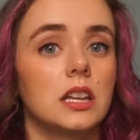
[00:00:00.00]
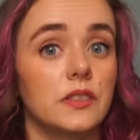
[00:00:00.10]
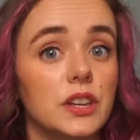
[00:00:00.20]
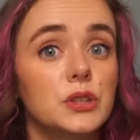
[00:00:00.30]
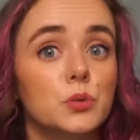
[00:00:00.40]

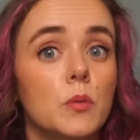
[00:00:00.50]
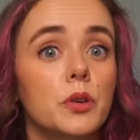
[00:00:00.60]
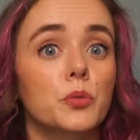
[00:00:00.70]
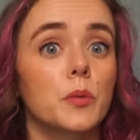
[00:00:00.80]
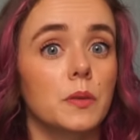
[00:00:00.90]
This
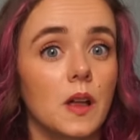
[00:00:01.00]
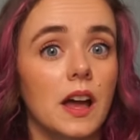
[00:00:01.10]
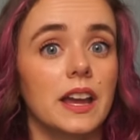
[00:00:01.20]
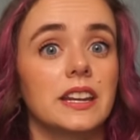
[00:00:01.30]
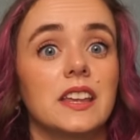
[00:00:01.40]
woman
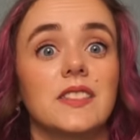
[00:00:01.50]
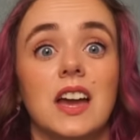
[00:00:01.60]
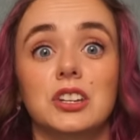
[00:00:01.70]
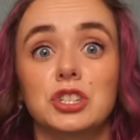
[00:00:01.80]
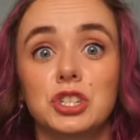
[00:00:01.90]
replied
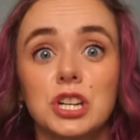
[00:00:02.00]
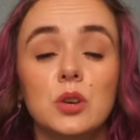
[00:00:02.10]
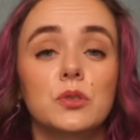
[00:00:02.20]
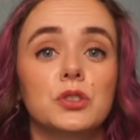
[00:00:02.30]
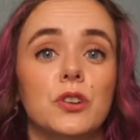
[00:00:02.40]
that she
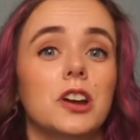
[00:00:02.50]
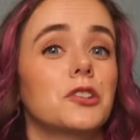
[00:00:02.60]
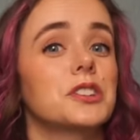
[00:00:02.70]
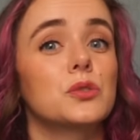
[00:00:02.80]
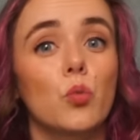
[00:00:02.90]
was
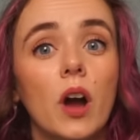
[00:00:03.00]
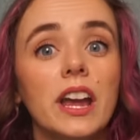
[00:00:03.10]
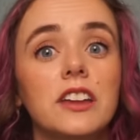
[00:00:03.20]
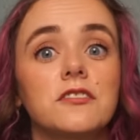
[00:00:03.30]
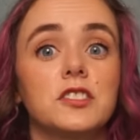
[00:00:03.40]
Gregory's
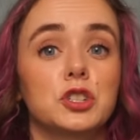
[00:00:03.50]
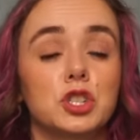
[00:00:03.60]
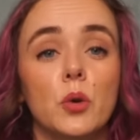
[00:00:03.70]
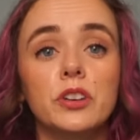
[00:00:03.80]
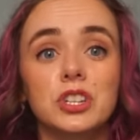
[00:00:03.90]
wife,
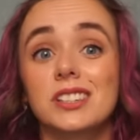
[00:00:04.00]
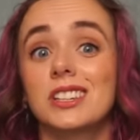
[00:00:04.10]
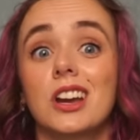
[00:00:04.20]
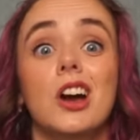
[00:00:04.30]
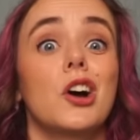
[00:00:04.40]
showing
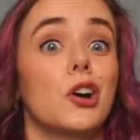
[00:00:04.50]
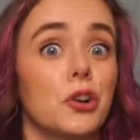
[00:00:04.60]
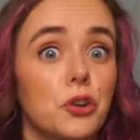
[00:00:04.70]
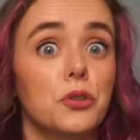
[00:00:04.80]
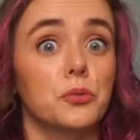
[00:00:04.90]
Jessica
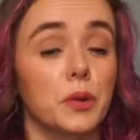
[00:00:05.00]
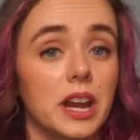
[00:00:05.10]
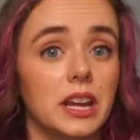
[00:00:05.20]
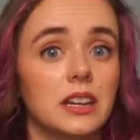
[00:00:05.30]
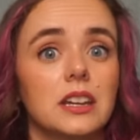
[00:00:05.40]
her
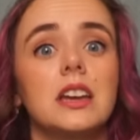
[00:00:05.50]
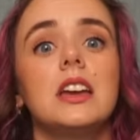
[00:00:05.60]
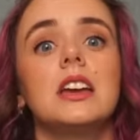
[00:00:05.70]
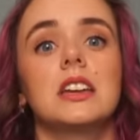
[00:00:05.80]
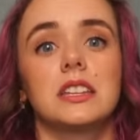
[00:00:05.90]
ring.
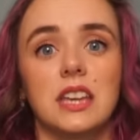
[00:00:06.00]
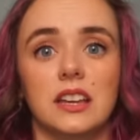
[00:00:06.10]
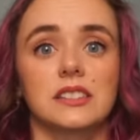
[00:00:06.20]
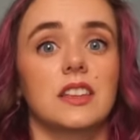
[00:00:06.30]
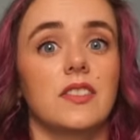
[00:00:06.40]

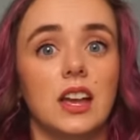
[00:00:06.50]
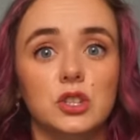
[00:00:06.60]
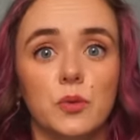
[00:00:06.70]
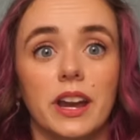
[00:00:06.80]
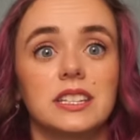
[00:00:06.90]
Yes,
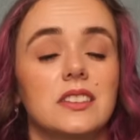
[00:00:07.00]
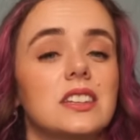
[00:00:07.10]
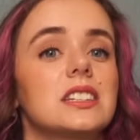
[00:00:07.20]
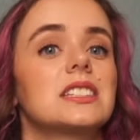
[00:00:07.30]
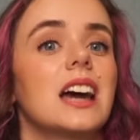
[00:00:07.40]
that's right.
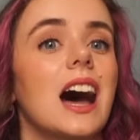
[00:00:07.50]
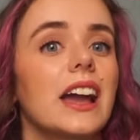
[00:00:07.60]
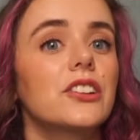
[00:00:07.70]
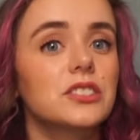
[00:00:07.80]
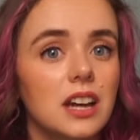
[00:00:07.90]
This
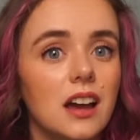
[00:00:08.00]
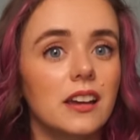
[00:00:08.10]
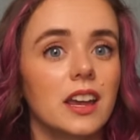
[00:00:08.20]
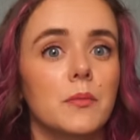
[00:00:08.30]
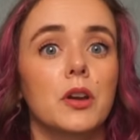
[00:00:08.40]
entire
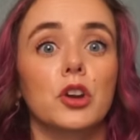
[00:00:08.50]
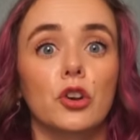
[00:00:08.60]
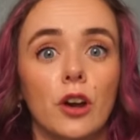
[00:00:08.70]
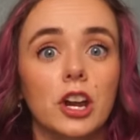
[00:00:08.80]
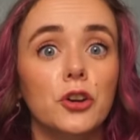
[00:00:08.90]
time,
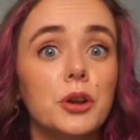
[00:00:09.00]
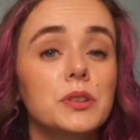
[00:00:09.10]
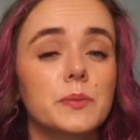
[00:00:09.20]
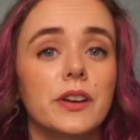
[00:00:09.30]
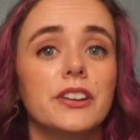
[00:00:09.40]
Gregory
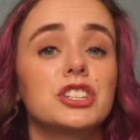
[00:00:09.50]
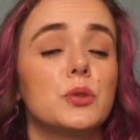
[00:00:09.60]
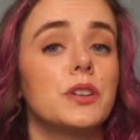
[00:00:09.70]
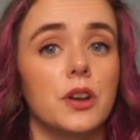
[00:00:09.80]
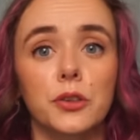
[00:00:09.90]
was married
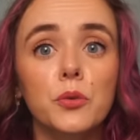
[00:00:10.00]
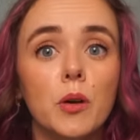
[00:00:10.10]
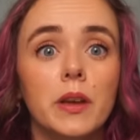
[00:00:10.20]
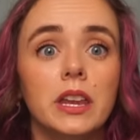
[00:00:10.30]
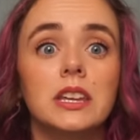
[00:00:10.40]
to another
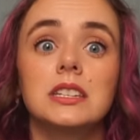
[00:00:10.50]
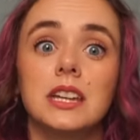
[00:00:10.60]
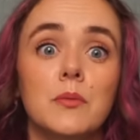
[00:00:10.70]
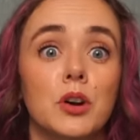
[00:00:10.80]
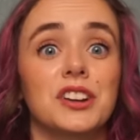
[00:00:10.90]
woman,
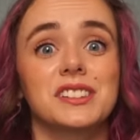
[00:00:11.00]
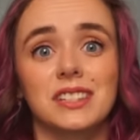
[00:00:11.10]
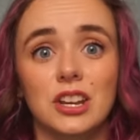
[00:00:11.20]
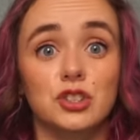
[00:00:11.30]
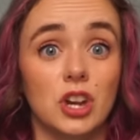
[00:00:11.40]
Daimara
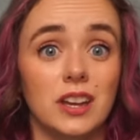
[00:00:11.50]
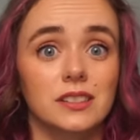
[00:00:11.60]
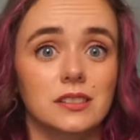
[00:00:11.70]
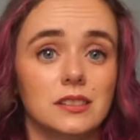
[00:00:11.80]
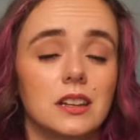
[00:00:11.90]

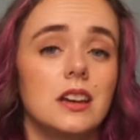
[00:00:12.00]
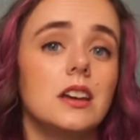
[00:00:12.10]
Sanchez.